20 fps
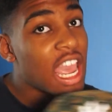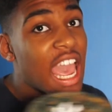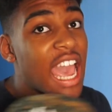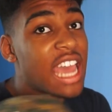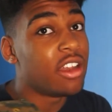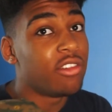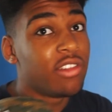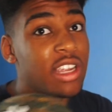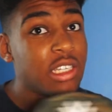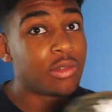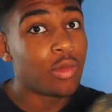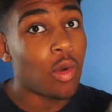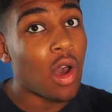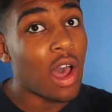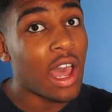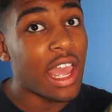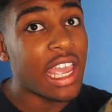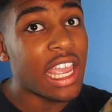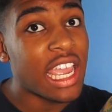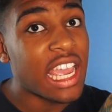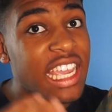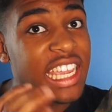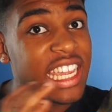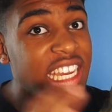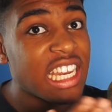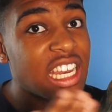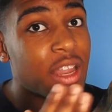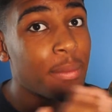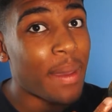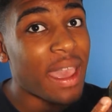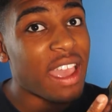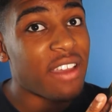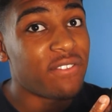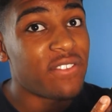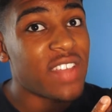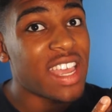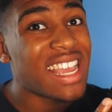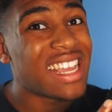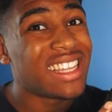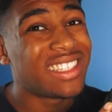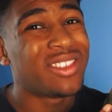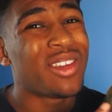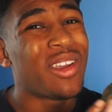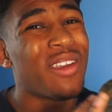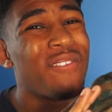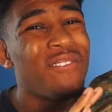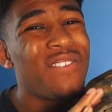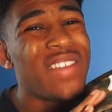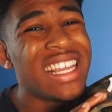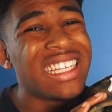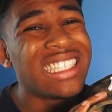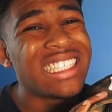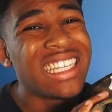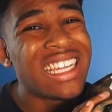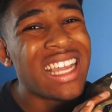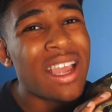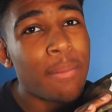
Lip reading: And the reason why you need the peng fit, so it fits